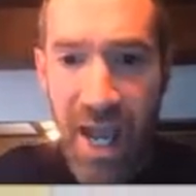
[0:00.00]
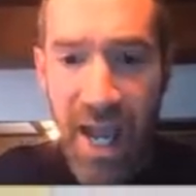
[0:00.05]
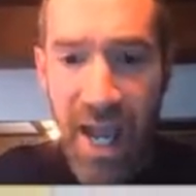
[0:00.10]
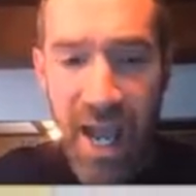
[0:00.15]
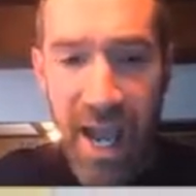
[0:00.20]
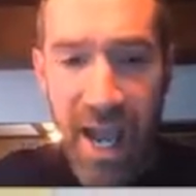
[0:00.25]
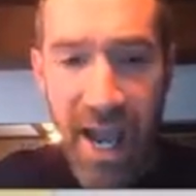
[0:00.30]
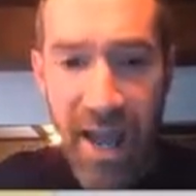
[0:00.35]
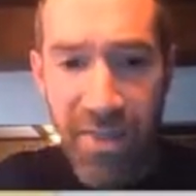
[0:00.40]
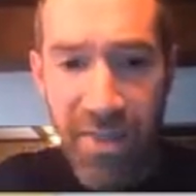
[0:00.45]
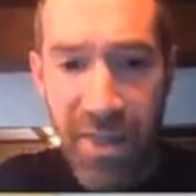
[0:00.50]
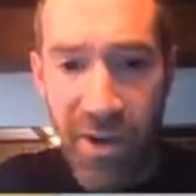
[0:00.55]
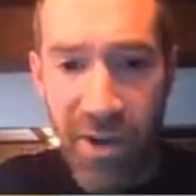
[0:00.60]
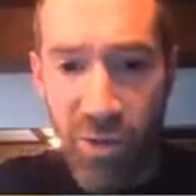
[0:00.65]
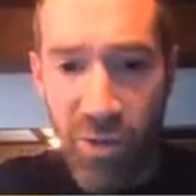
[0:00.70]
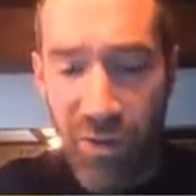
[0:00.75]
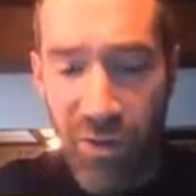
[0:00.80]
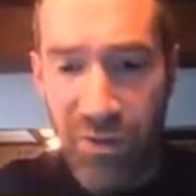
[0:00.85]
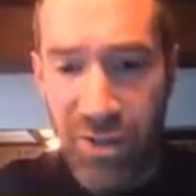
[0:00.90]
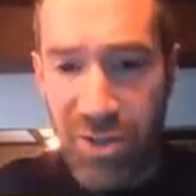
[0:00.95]
And they
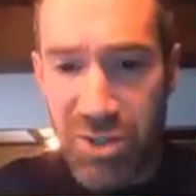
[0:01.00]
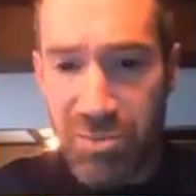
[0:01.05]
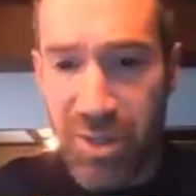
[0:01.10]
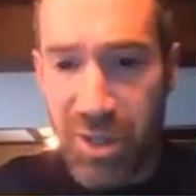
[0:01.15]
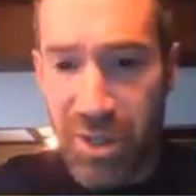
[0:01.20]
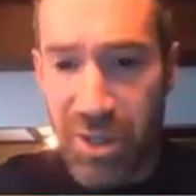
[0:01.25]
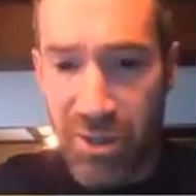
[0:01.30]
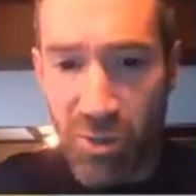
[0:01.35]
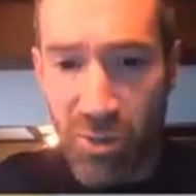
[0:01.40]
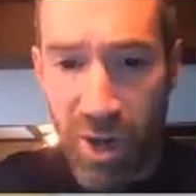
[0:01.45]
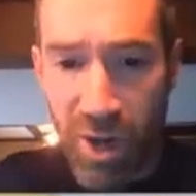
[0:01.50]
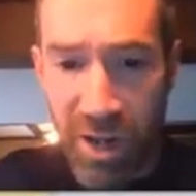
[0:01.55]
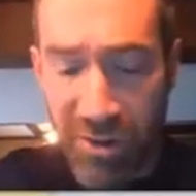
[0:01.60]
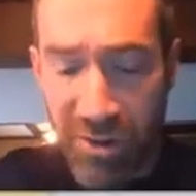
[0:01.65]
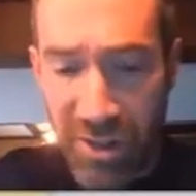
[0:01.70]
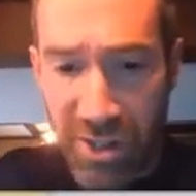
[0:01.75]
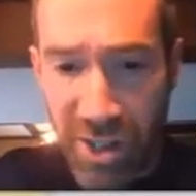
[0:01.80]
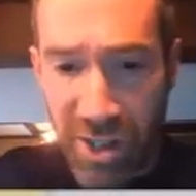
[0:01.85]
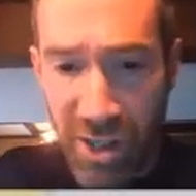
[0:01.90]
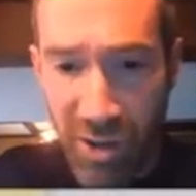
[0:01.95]
want the speed of the wave.
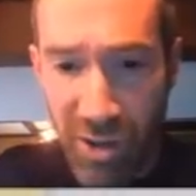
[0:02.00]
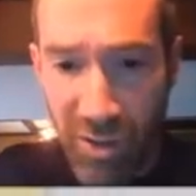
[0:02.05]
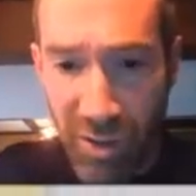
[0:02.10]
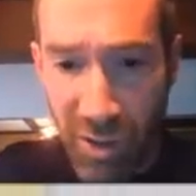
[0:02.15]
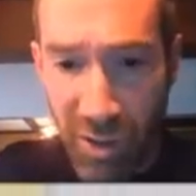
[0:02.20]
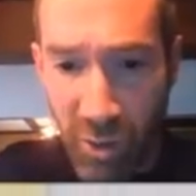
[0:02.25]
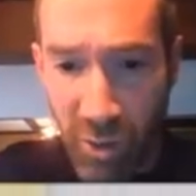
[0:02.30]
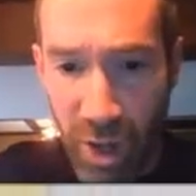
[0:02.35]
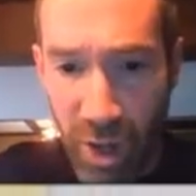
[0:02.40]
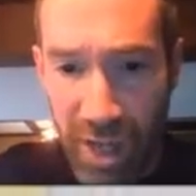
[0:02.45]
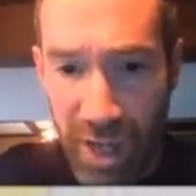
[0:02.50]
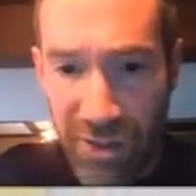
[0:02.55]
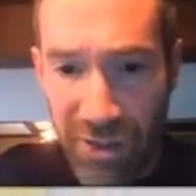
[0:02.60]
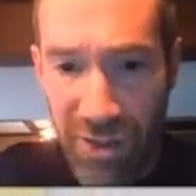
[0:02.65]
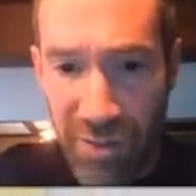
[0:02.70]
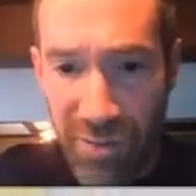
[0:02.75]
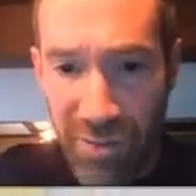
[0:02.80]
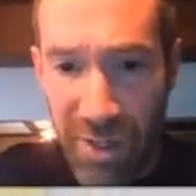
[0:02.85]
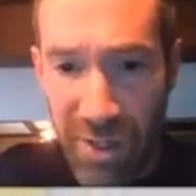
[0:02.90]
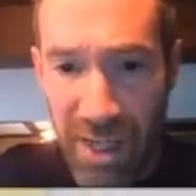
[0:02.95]
And so the wave
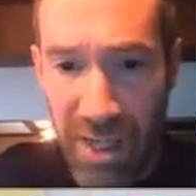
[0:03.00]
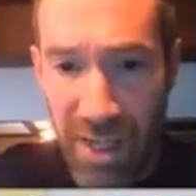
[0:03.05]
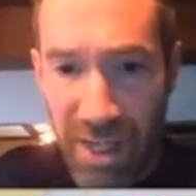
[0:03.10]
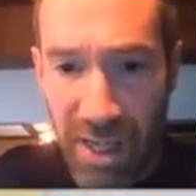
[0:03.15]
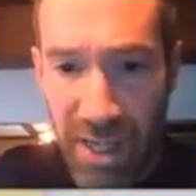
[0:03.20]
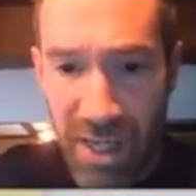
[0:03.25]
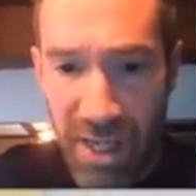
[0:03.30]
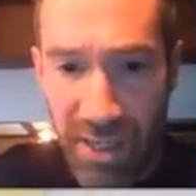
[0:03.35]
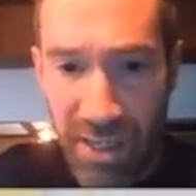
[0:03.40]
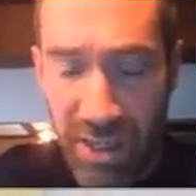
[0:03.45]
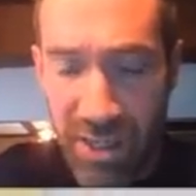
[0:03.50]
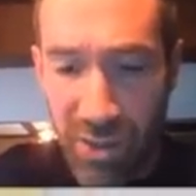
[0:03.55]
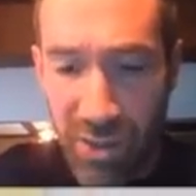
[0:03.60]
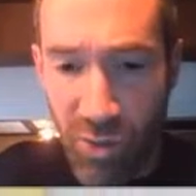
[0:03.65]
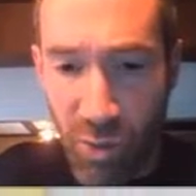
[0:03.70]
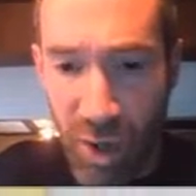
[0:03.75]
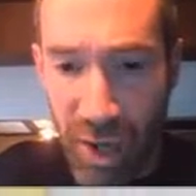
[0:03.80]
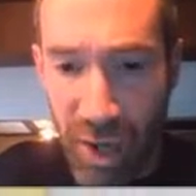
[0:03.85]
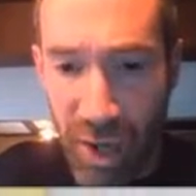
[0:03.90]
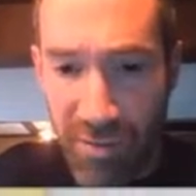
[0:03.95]
speed is the
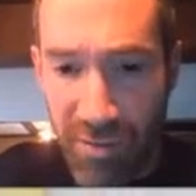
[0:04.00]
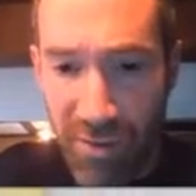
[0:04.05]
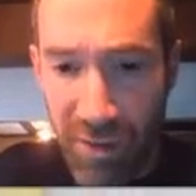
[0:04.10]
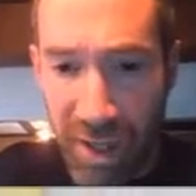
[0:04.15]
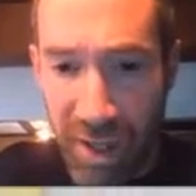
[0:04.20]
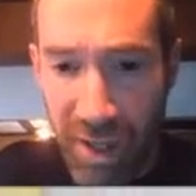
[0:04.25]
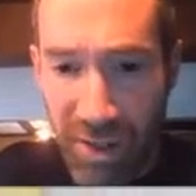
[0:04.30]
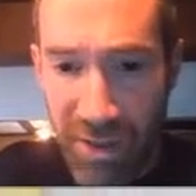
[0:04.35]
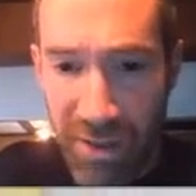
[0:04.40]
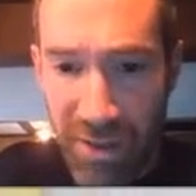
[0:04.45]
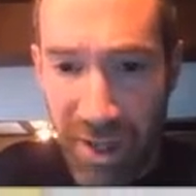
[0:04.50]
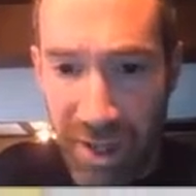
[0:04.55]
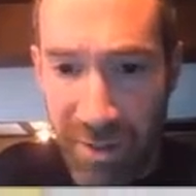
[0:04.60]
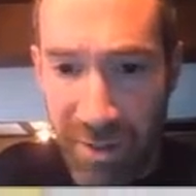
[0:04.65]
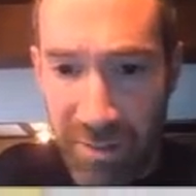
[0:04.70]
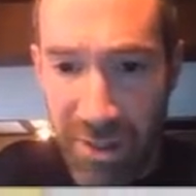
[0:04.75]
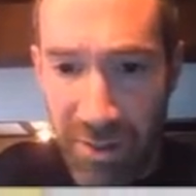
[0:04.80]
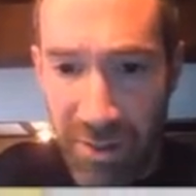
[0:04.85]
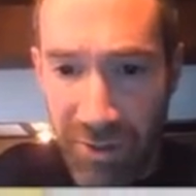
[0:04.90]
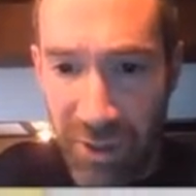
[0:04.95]
wavelength
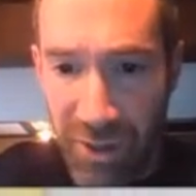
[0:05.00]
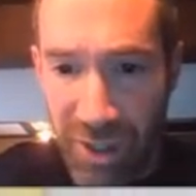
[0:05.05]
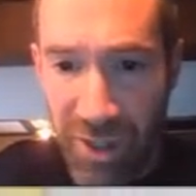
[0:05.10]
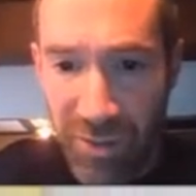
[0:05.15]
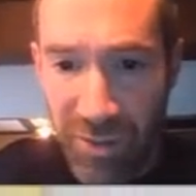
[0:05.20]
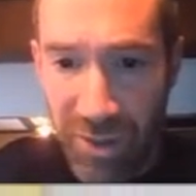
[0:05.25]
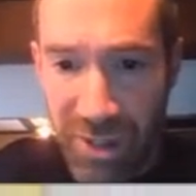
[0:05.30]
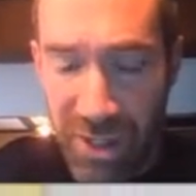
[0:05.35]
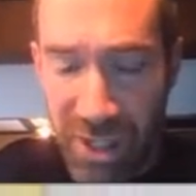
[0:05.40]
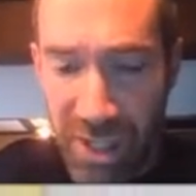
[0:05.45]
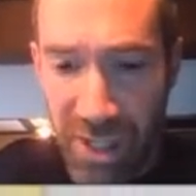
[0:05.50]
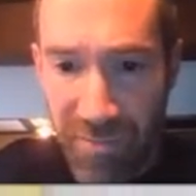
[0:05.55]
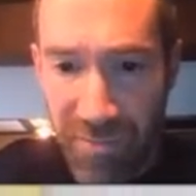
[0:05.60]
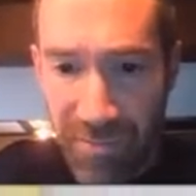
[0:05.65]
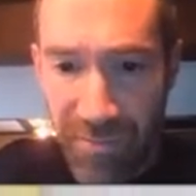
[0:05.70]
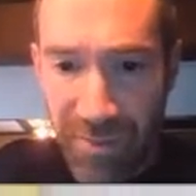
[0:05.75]
times the frequency.